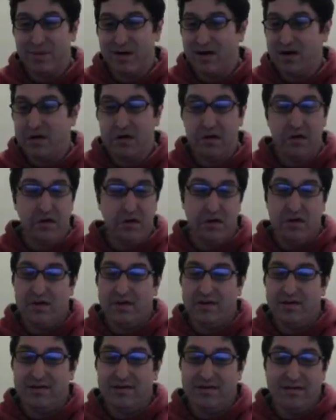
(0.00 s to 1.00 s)
but
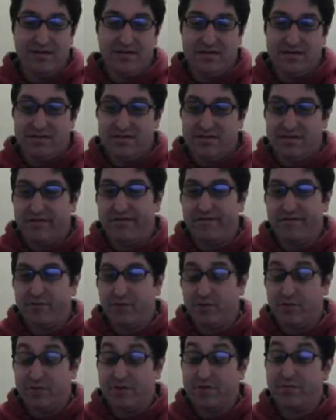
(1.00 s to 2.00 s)

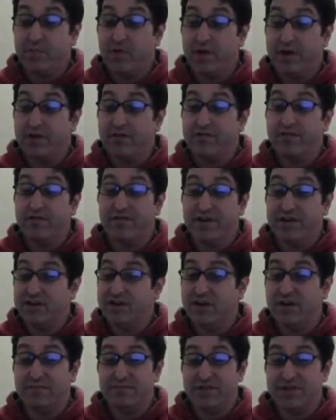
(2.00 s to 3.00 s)
for the point of the
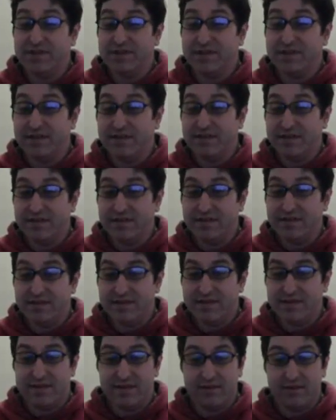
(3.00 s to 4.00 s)
video I'm just gonna
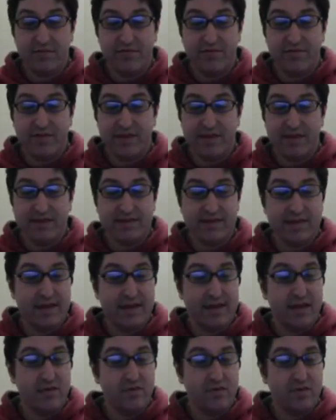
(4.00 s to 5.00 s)
stick with these,
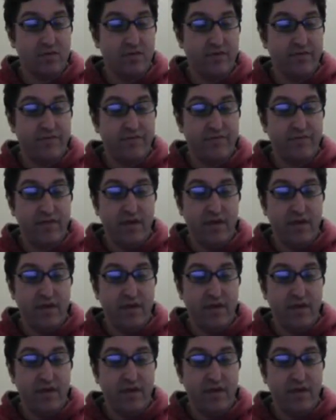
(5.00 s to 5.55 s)
and I'll do